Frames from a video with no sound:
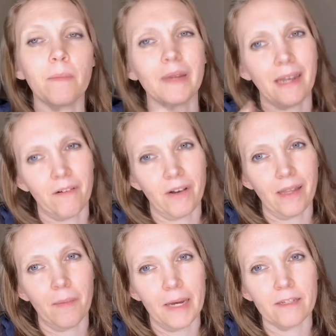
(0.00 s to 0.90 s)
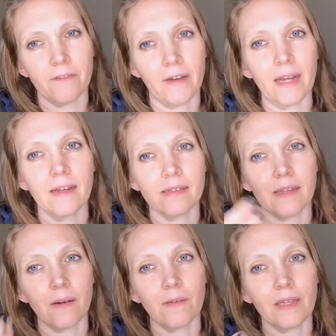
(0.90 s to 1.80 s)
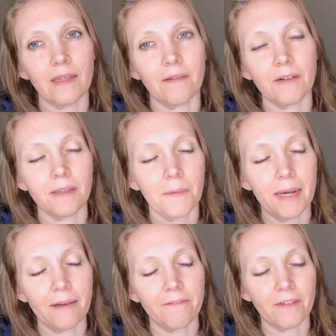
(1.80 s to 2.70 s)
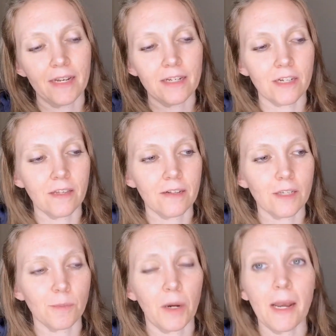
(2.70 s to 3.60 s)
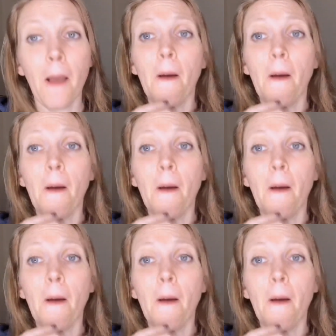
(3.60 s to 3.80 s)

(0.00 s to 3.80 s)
but not really about to fight because I don't think they really want to fight each other at this point.